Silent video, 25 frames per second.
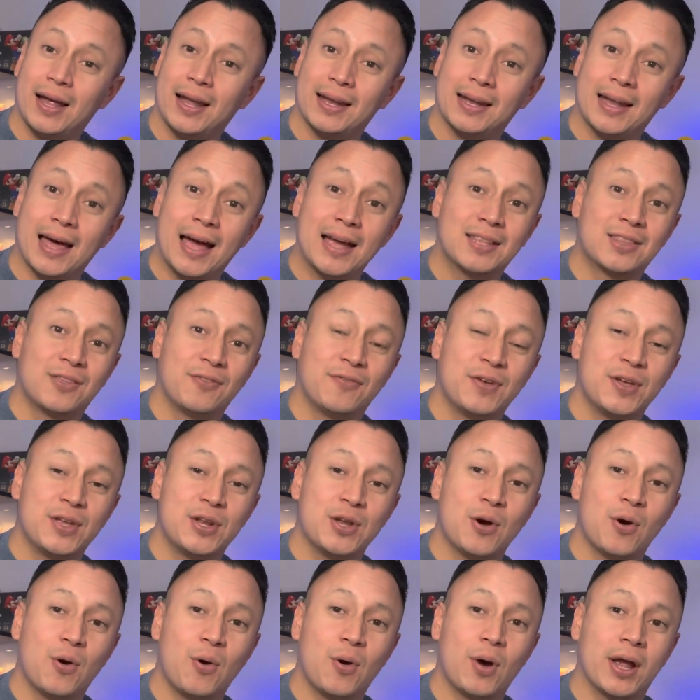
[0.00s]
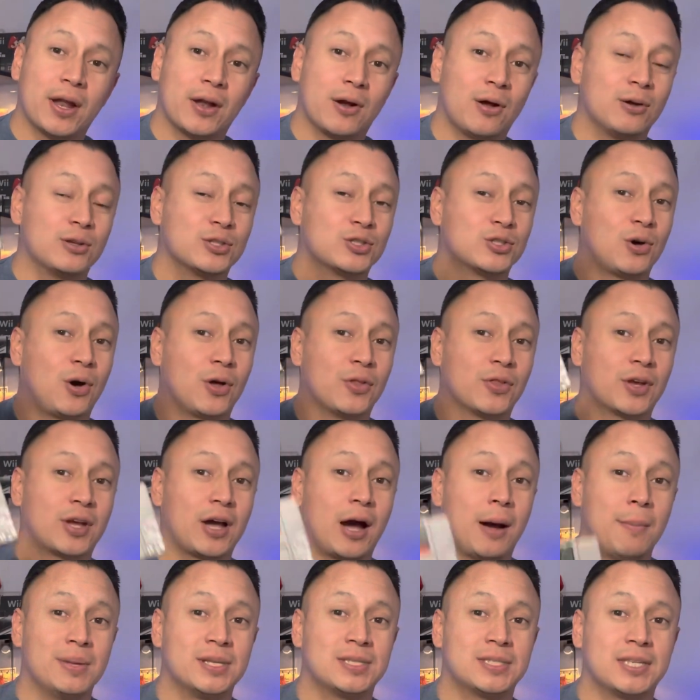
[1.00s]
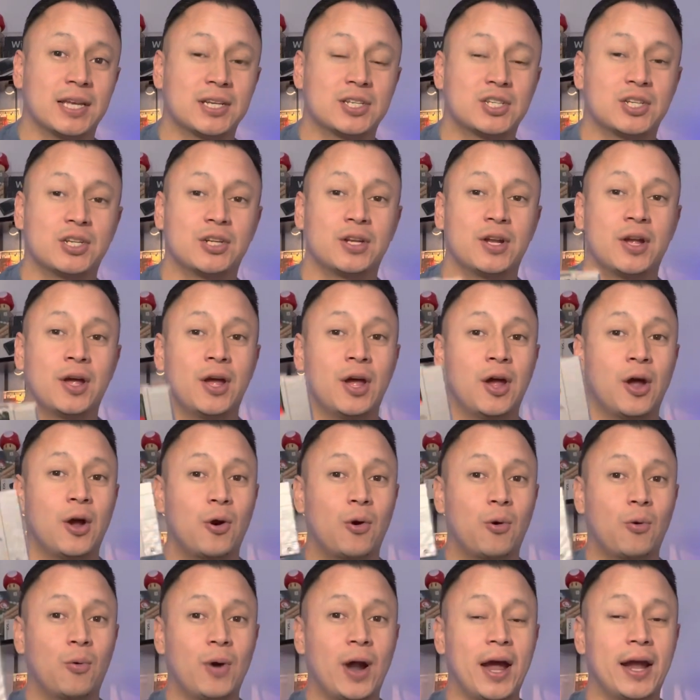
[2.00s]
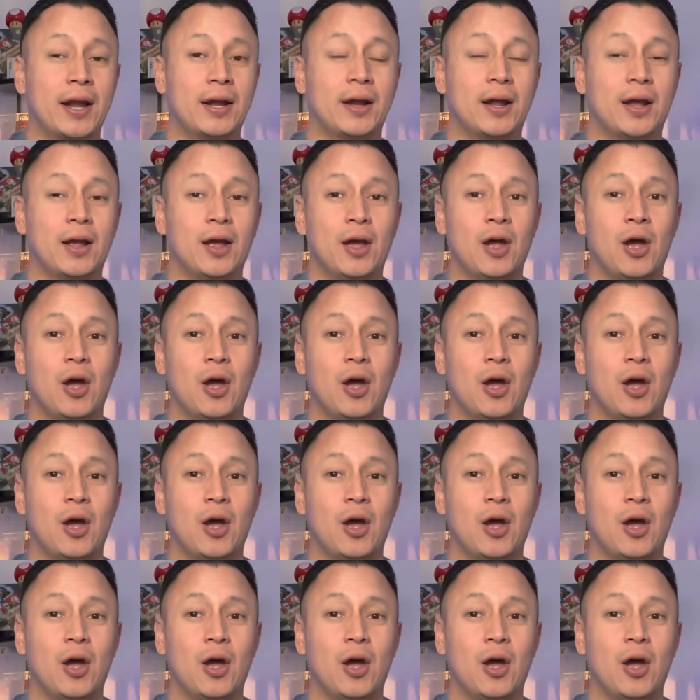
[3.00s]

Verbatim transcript: like the video, and also on the comment section, write